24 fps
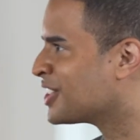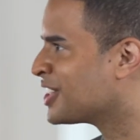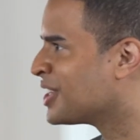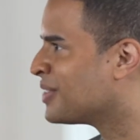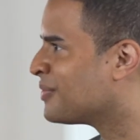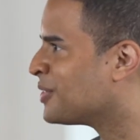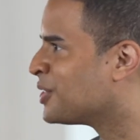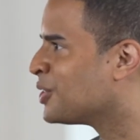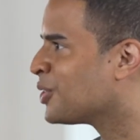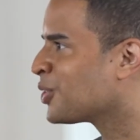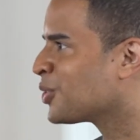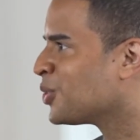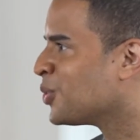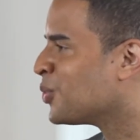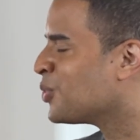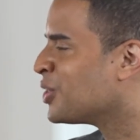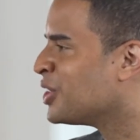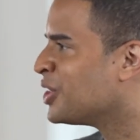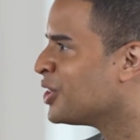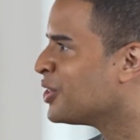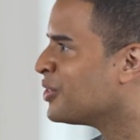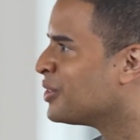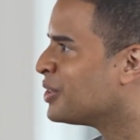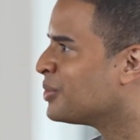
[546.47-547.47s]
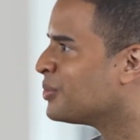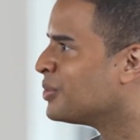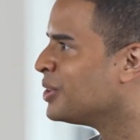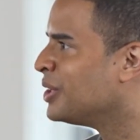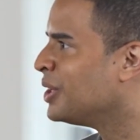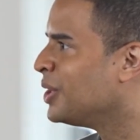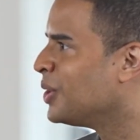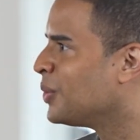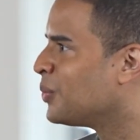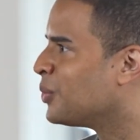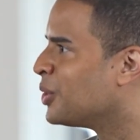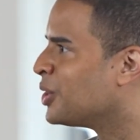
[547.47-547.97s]
given your career and
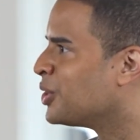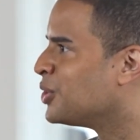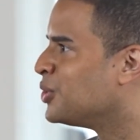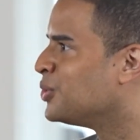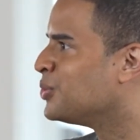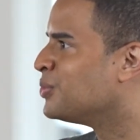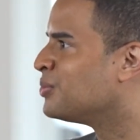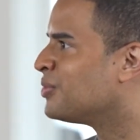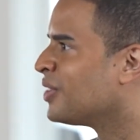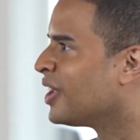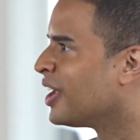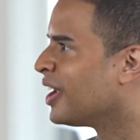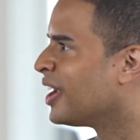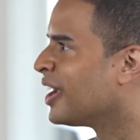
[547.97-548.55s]
where you've